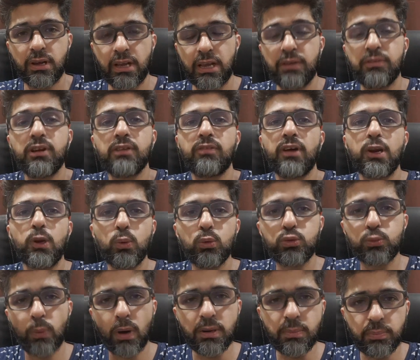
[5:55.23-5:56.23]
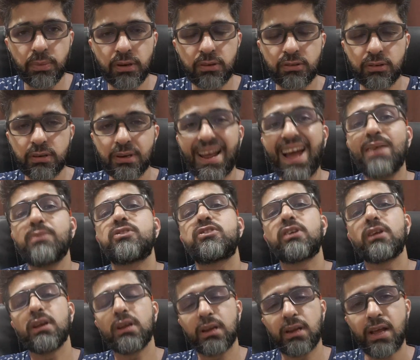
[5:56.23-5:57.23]
Even if I lose 1%, I'm
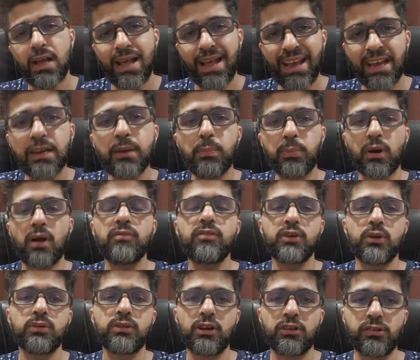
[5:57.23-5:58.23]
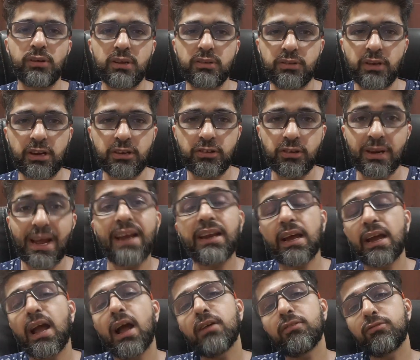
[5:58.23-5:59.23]
still in a profit on that transaction, and I
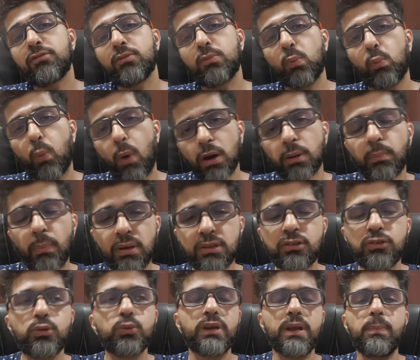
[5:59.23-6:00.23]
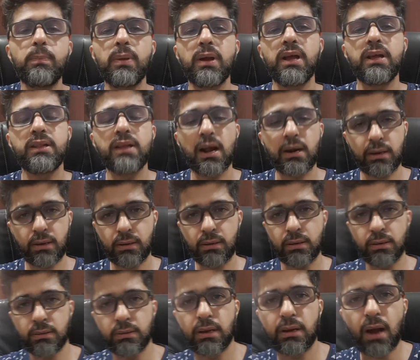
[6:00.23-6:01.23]
have 1 month to repay
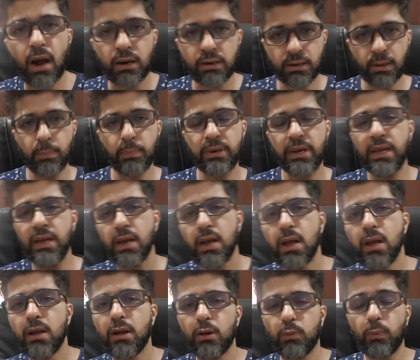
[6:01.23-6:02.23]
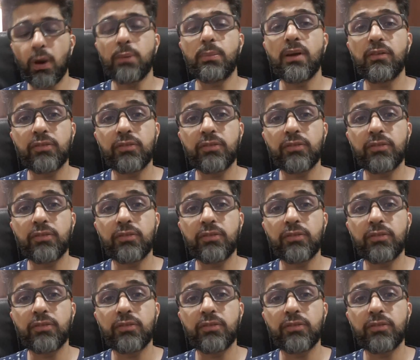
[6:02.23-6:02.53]
the card company, while my